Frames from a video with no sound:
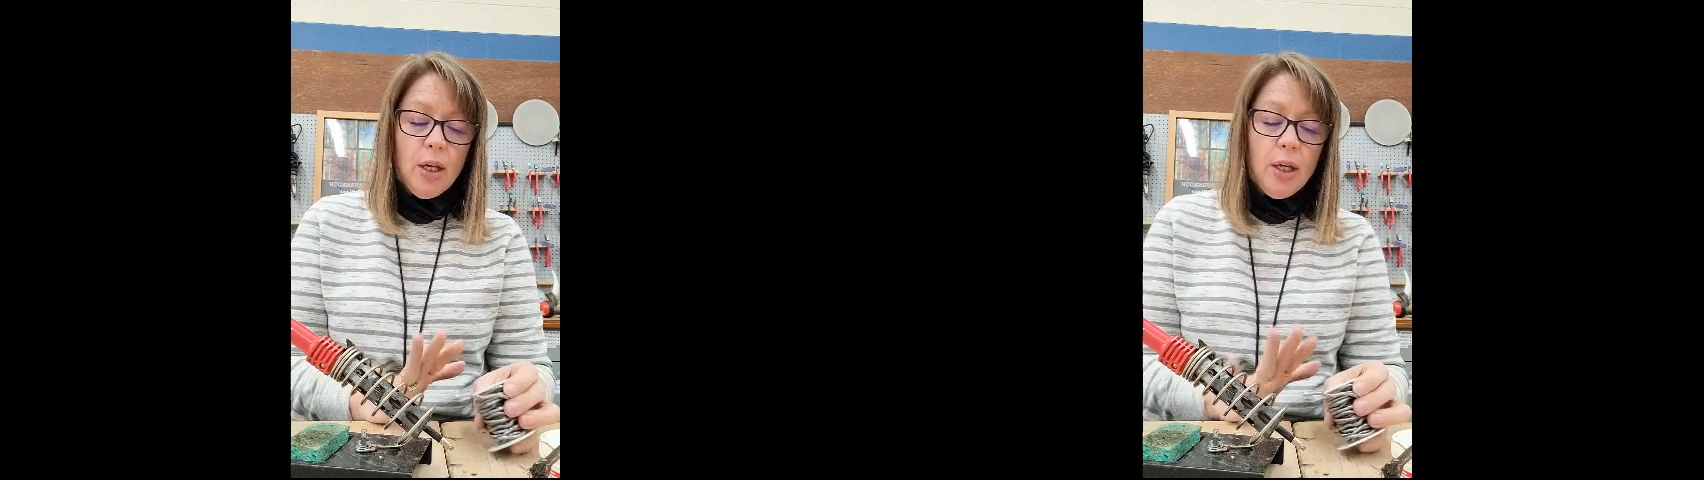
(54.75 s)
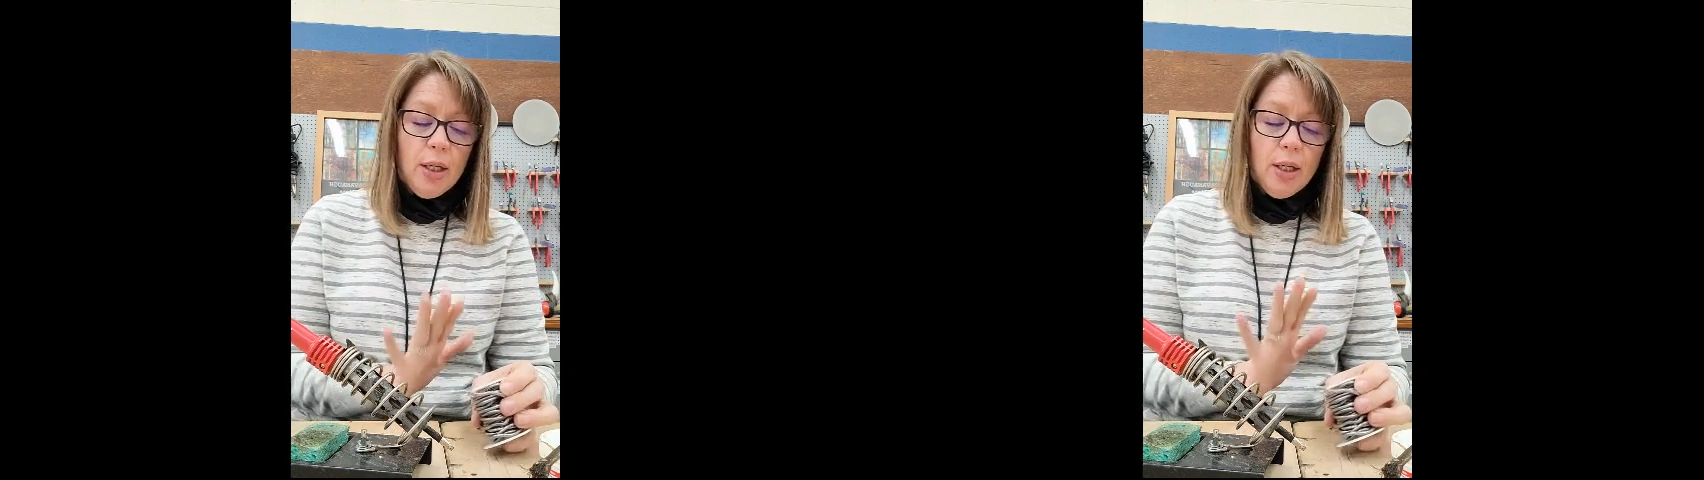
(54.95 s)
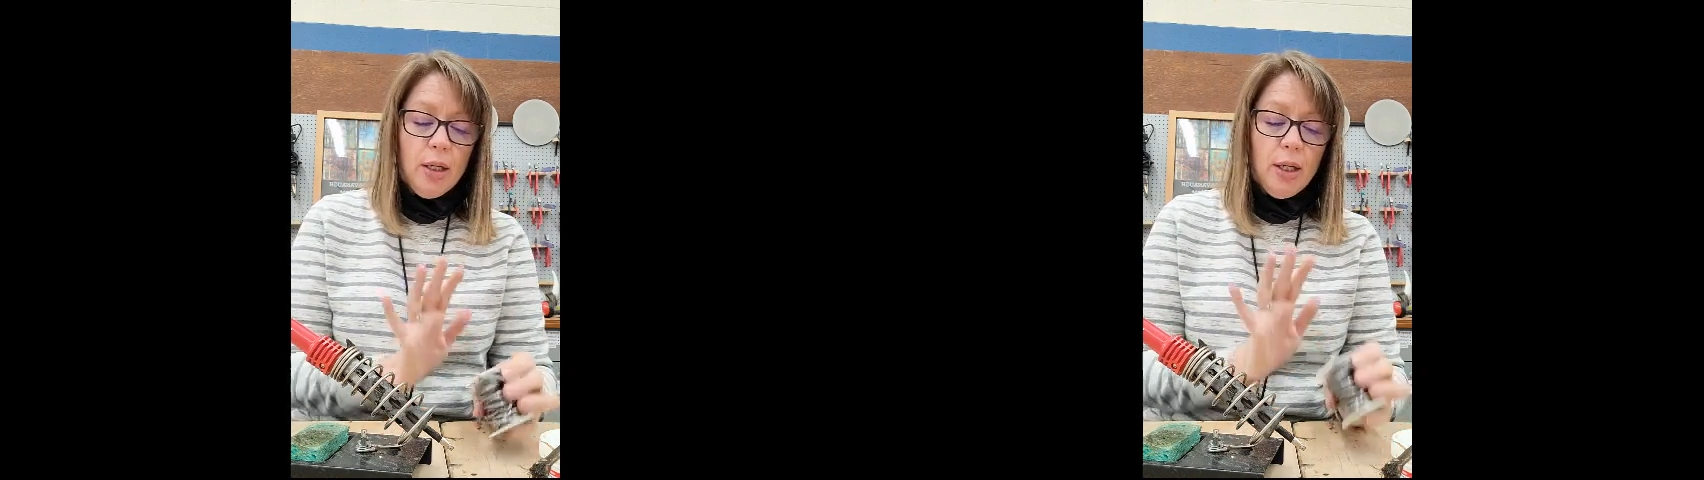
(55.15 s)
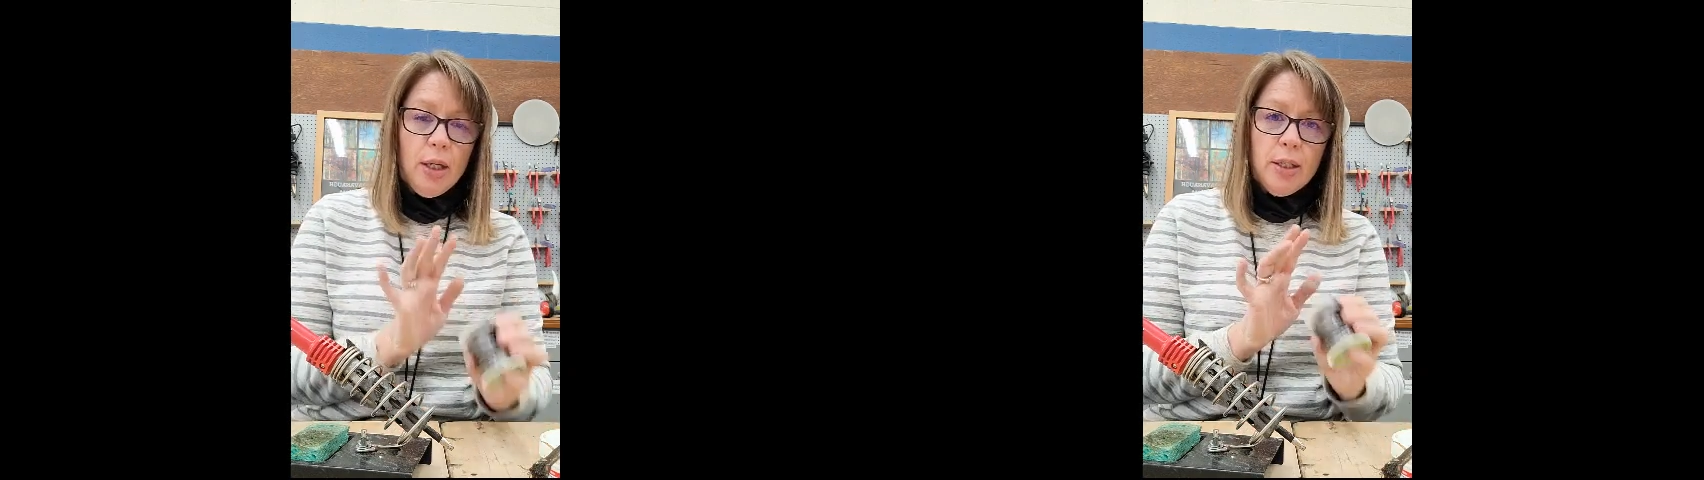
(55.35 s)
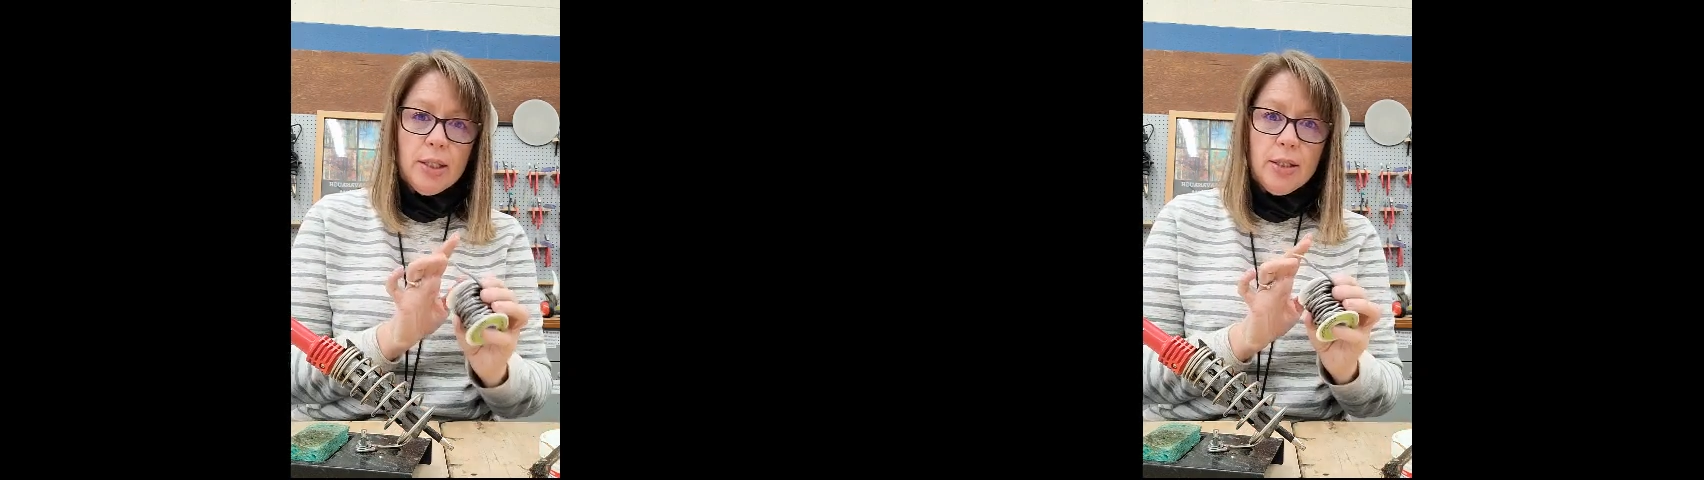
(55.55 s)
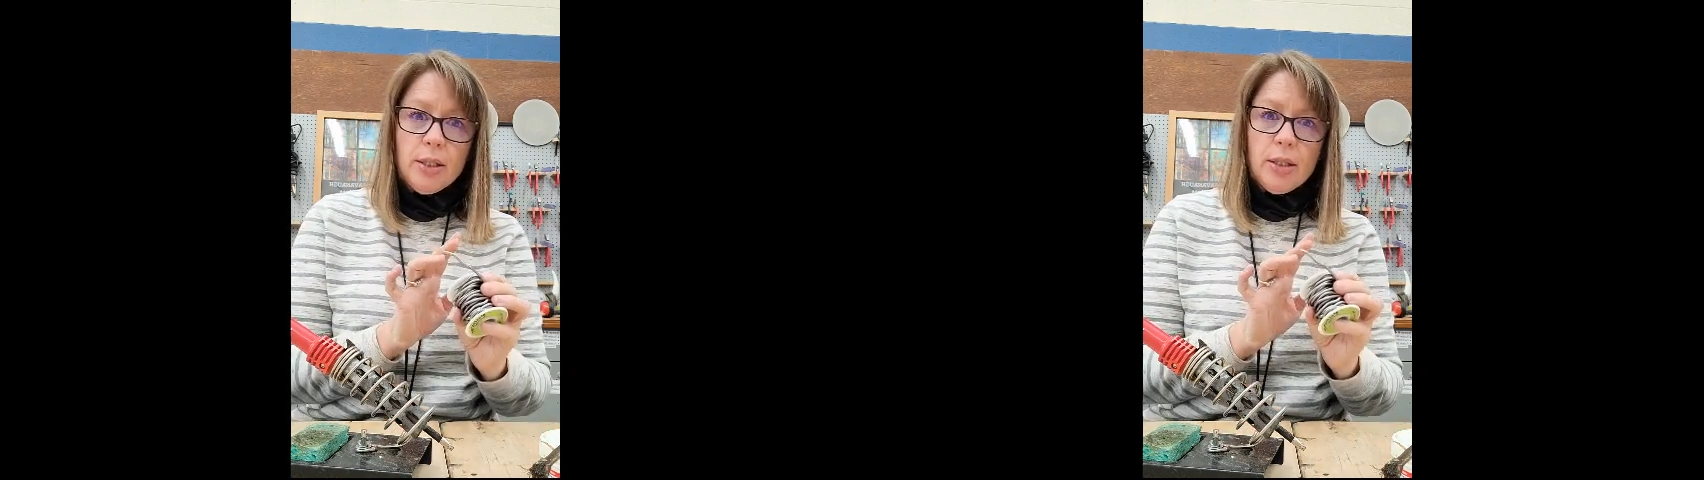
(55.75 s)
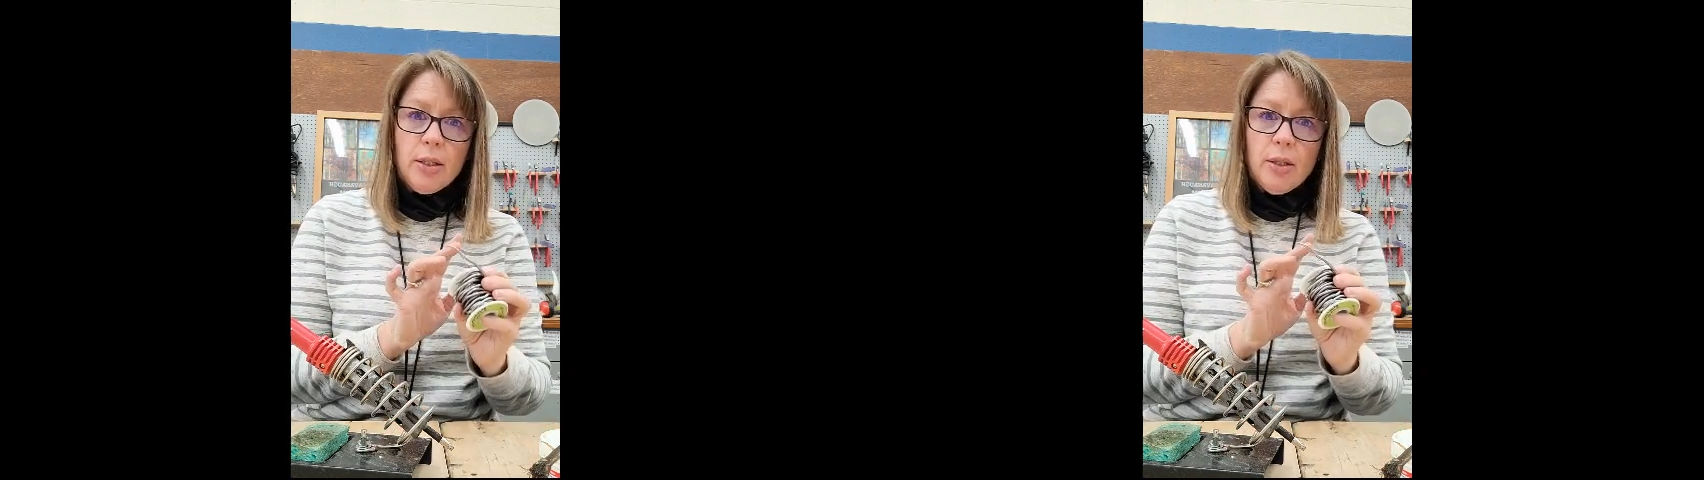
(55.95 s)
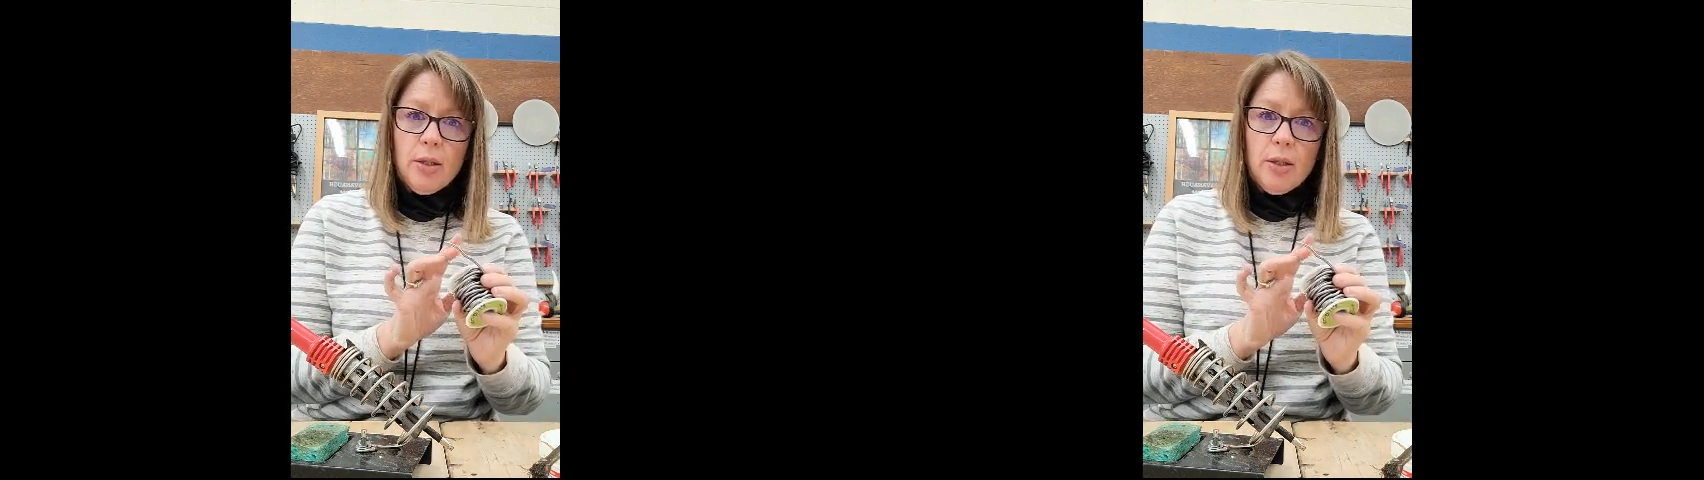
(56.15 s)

then it is